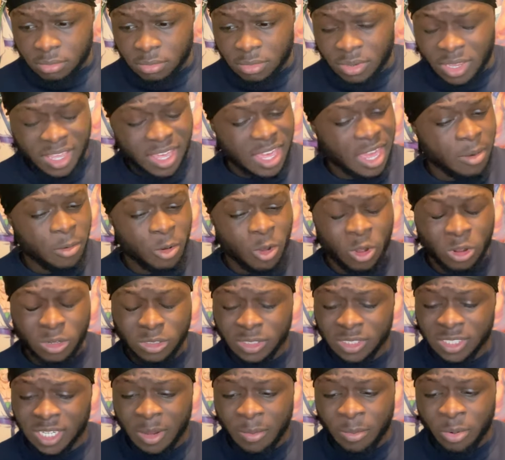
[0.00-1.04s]
a game
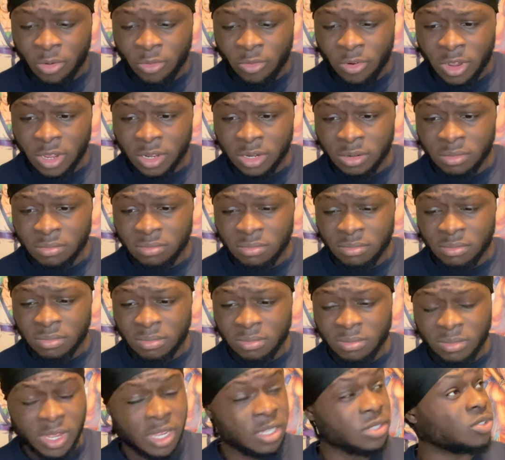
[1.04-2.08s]
called Temple Run
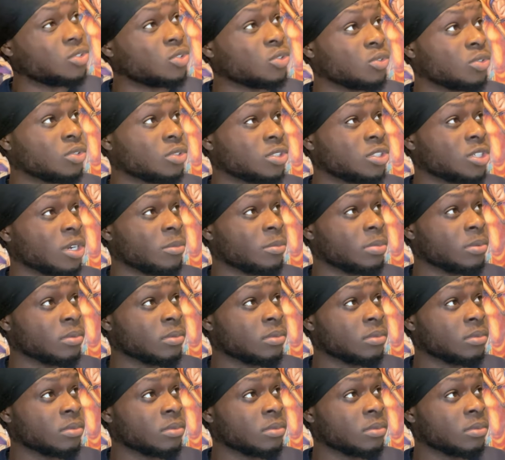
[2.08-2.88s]
and Doodle Jump.